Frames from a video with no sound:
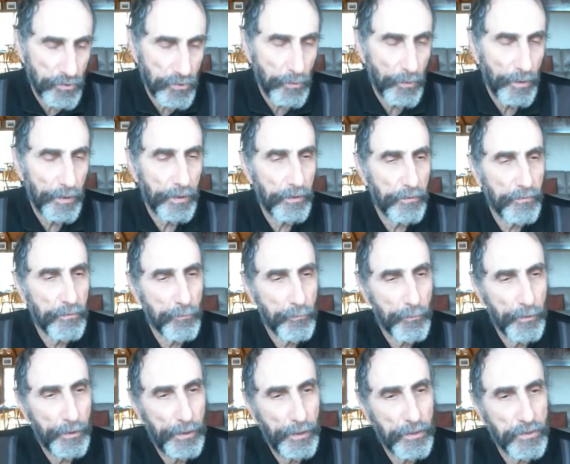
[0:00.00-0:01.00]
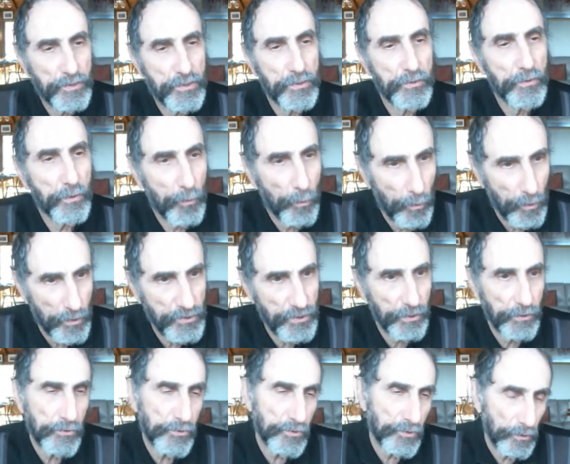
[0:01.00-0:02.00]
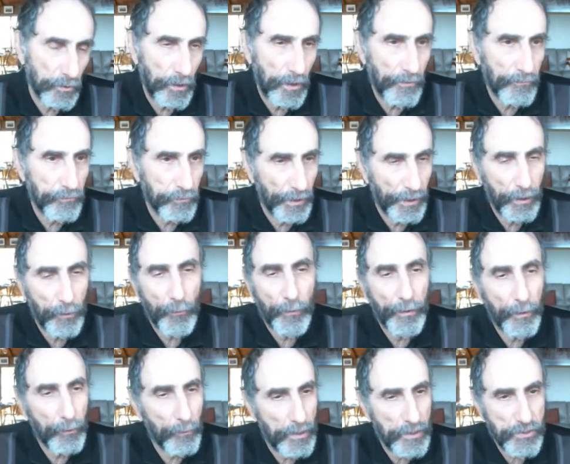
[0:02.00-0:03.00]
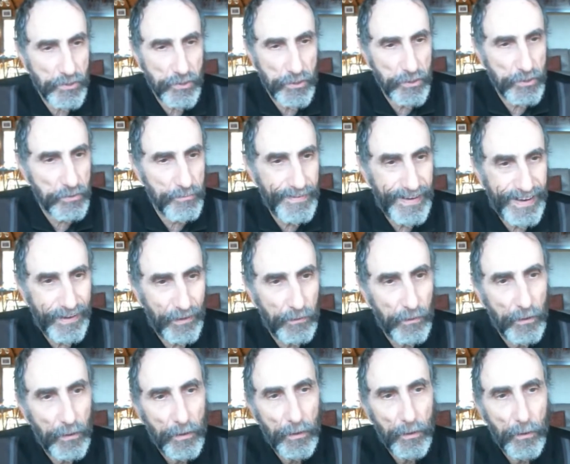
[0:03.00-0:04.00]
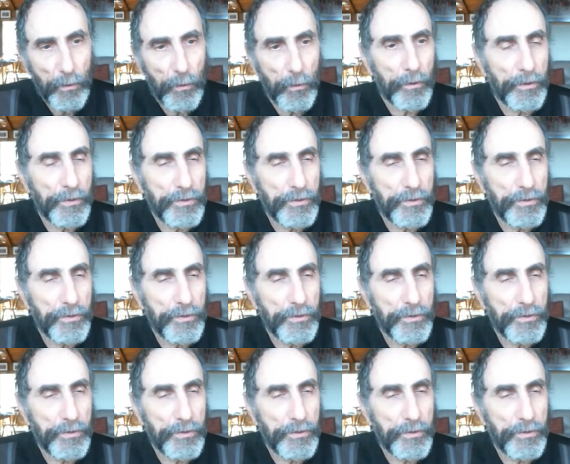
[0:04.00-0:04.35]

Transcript: or to any of the readings in the course that you still have lingering questions about,